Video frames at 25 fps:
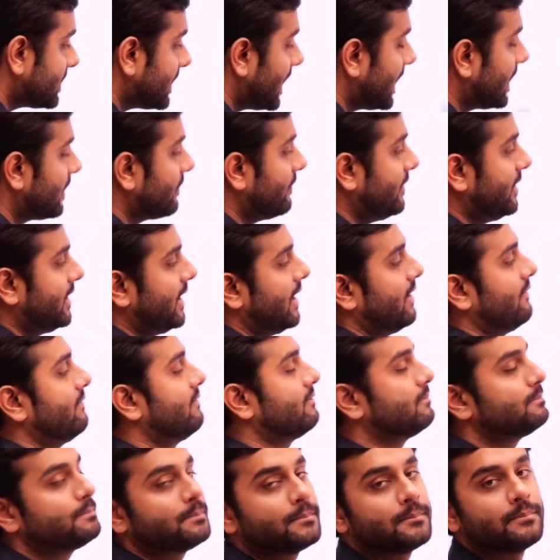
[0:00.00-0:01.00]
that we have.
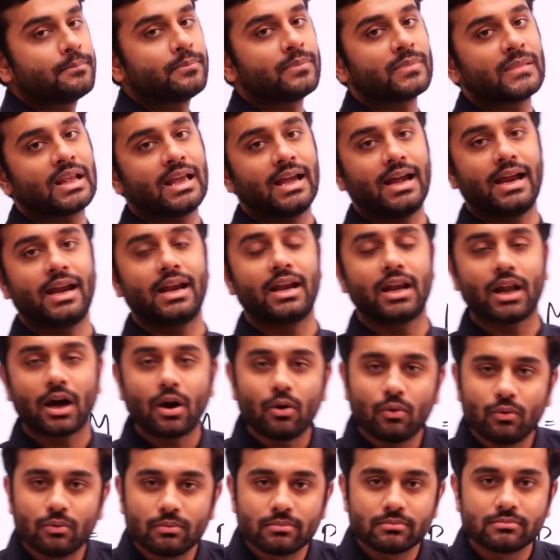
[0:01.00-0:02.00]
And
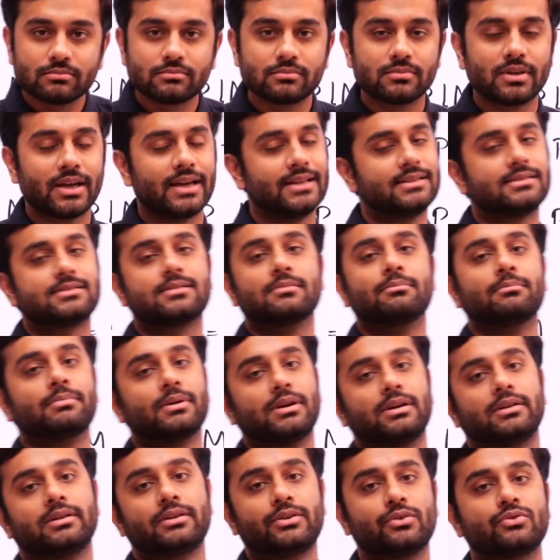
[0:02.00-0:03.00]
now it's
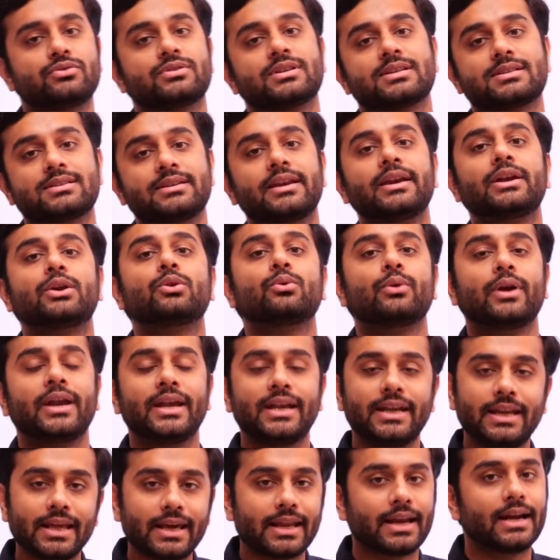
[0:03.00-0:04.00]
simple. You just need to
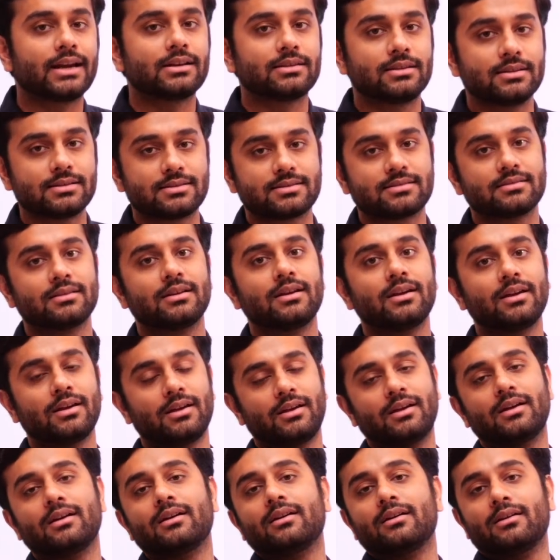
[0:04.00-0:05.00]
integrate this
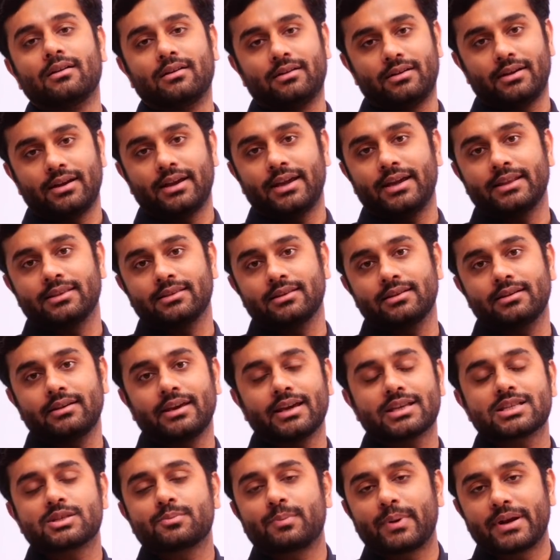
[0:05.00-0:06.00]
in the
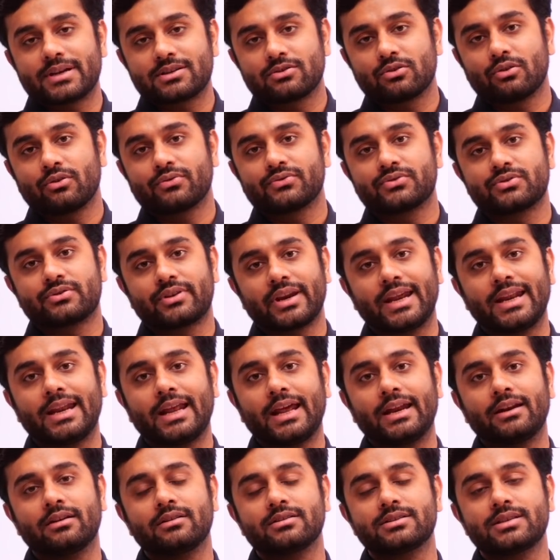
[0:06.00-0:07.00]
expression of strain
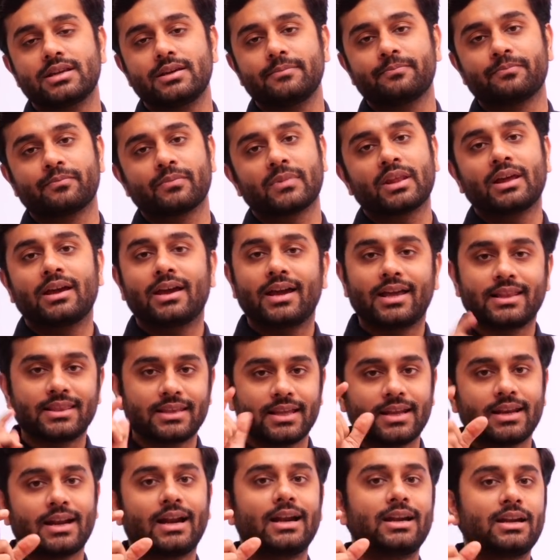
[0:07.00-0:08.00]
energy, and
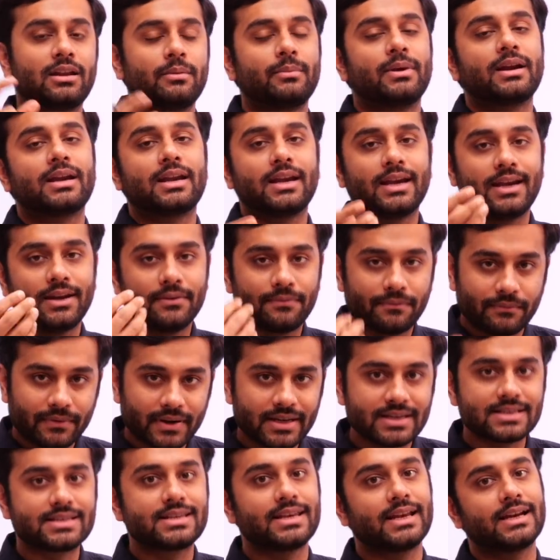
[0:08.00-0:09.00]
then ultimately
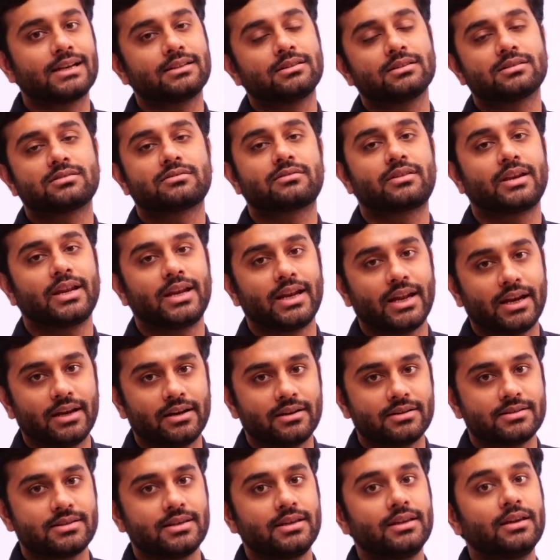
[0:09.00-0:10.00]
differentiate the strain
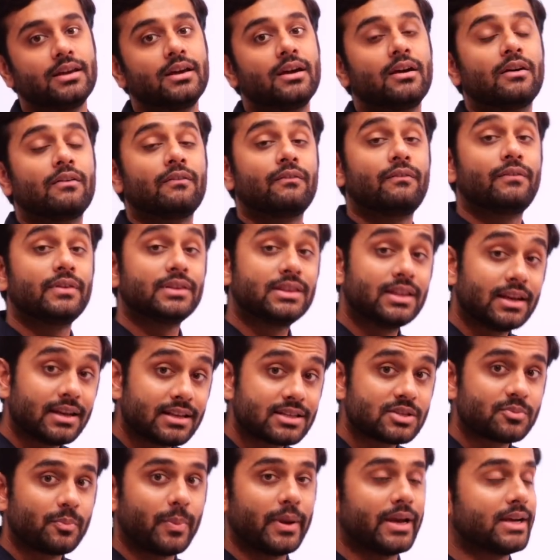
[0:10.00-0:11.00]
energy with
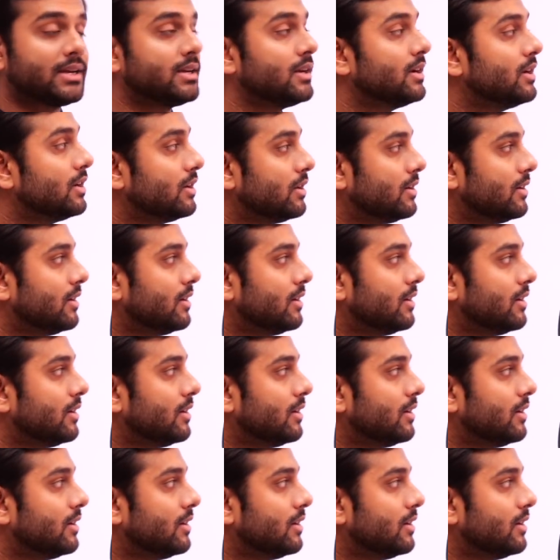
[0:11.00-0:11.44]
respect